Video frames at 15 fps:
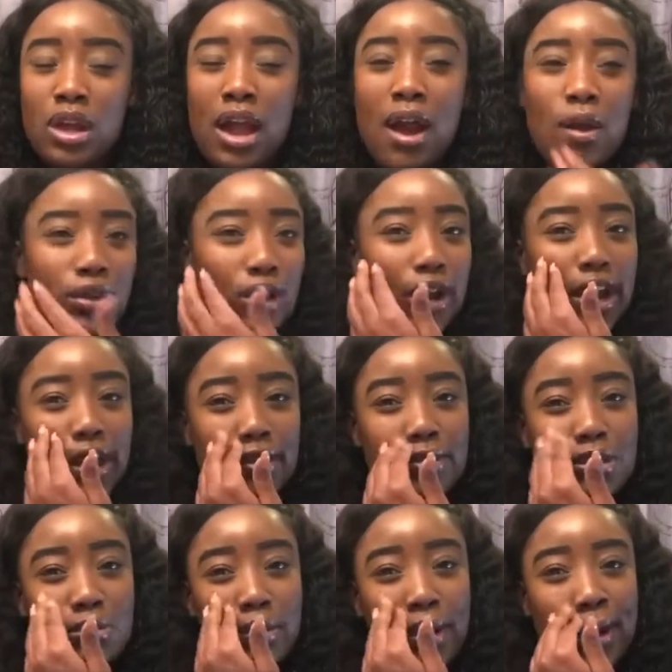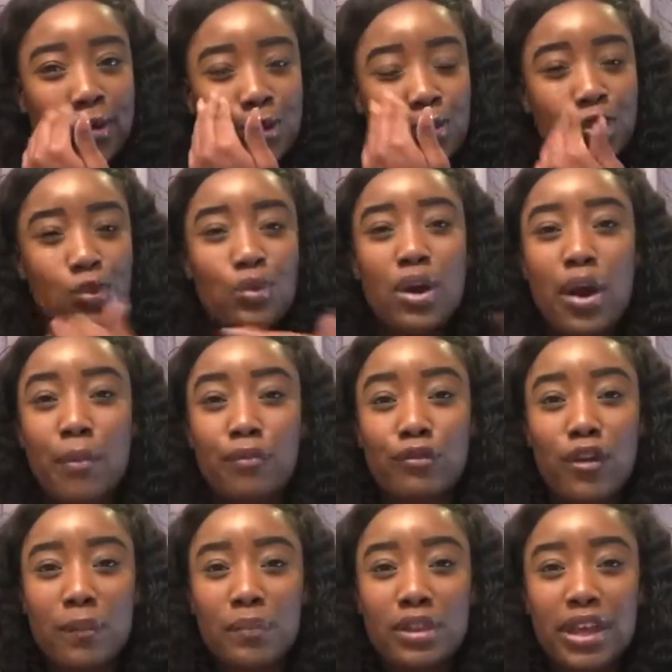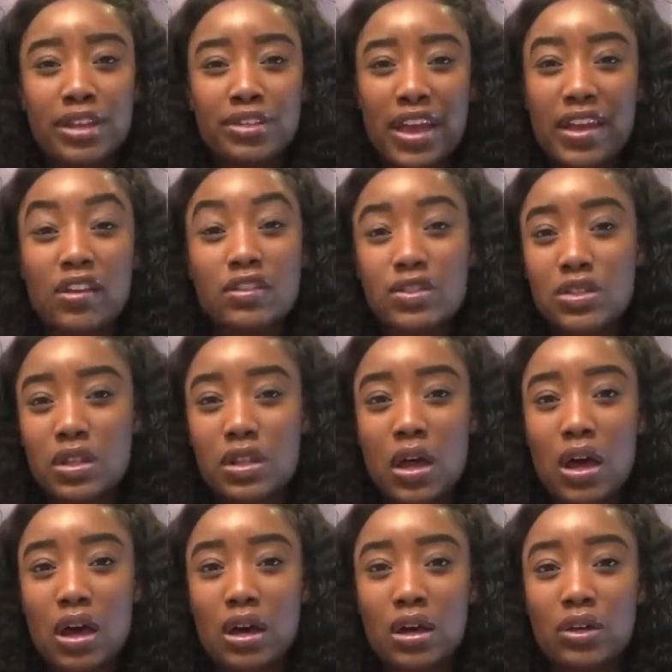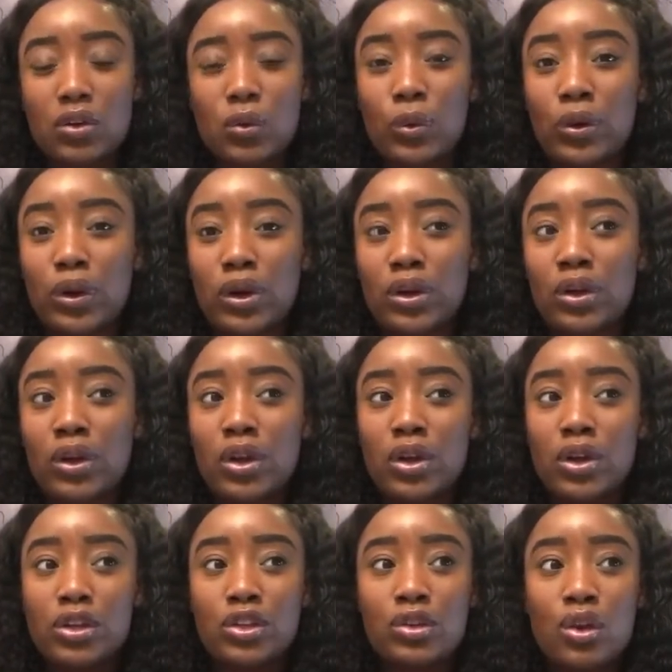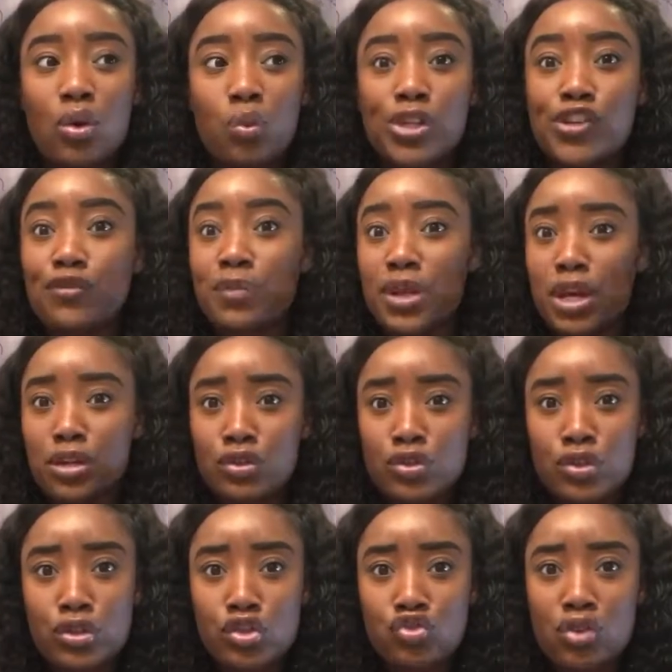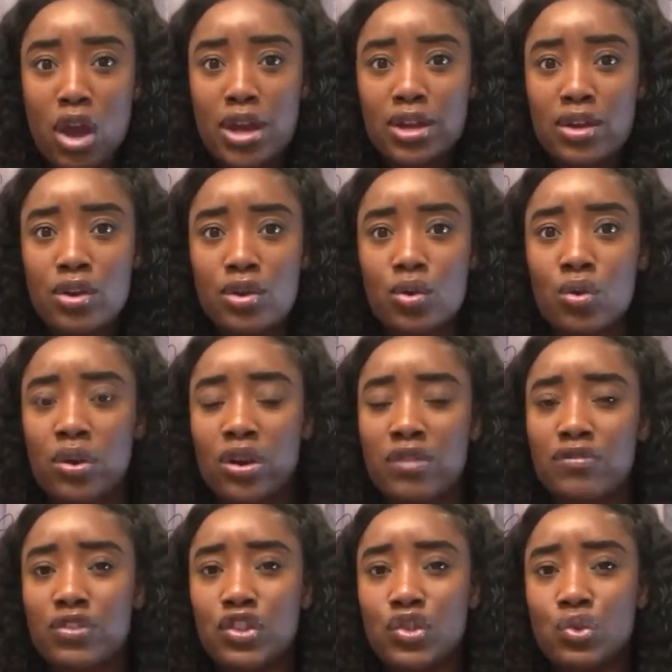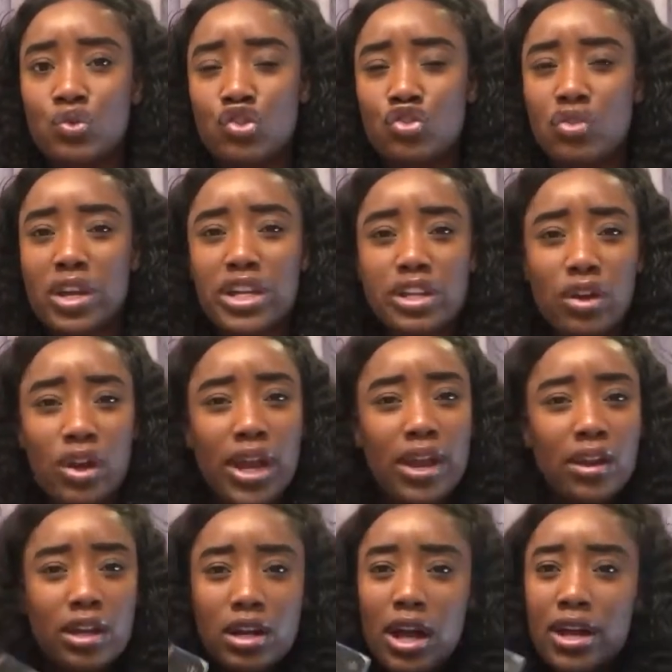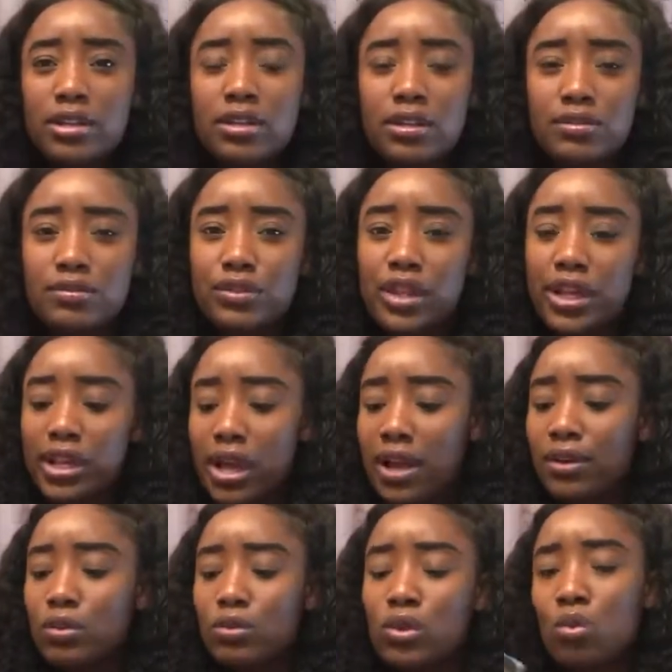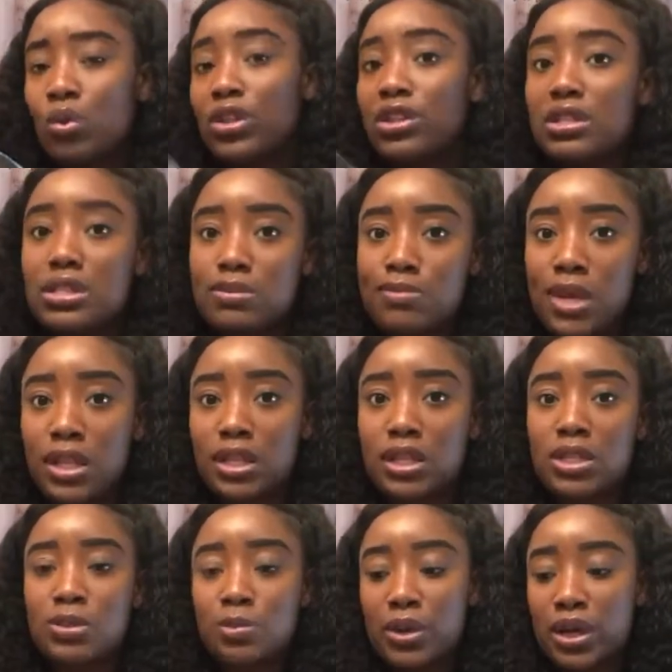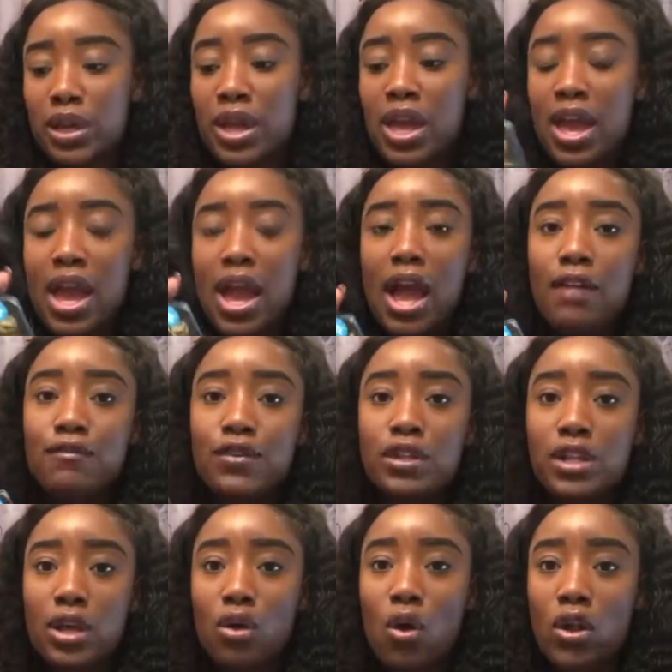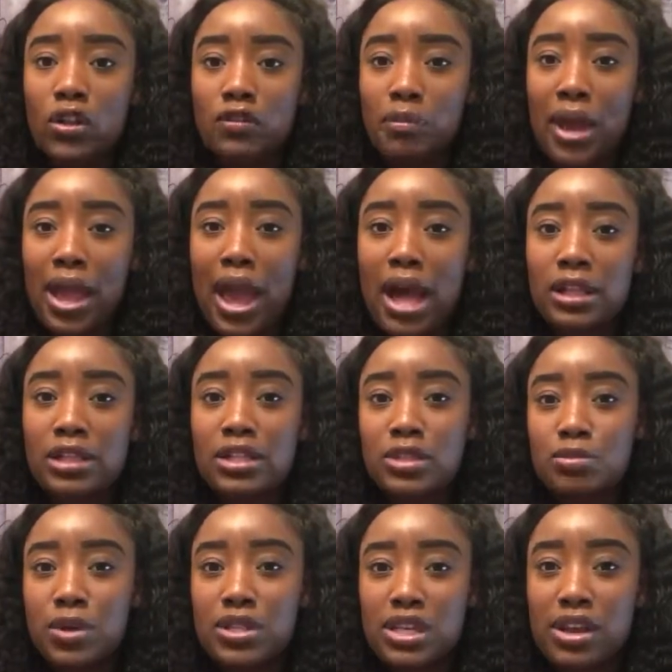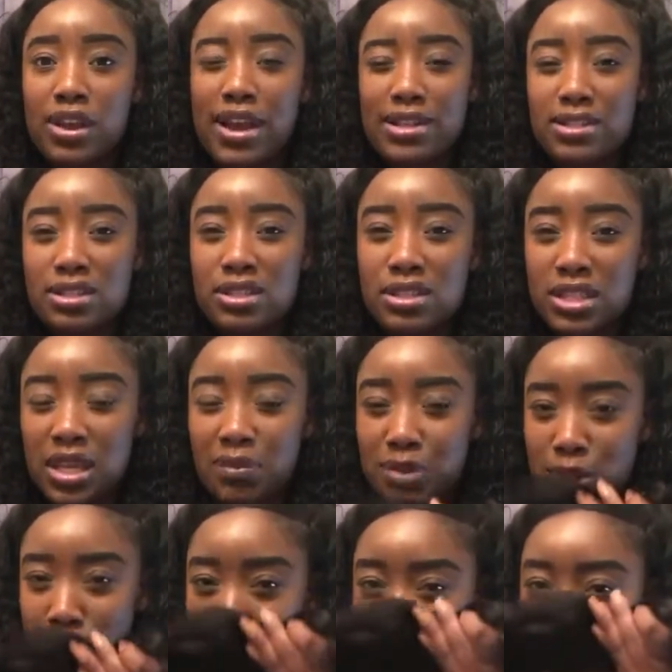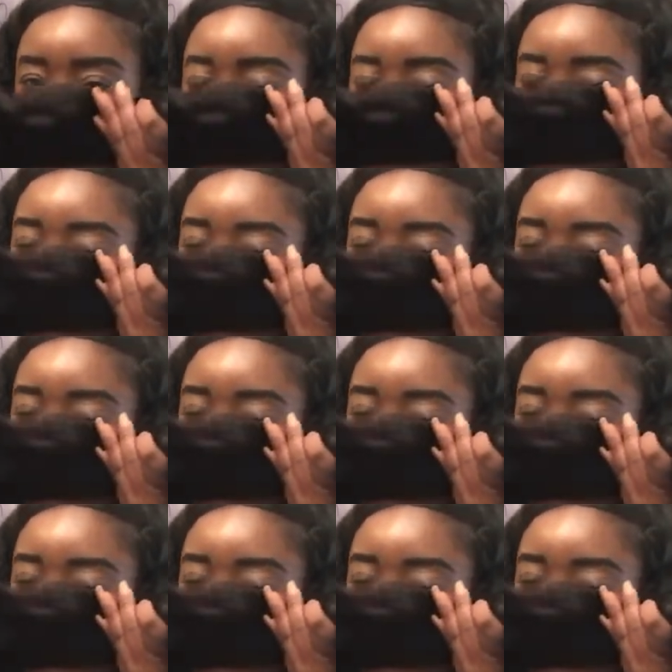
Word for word: how your hair smells when you come from like the hair salon or you know when you've been under the dryer or if you straighten your hair kind of like I don't know what the smell is but I feel like all of my AliExpress hair has the same smell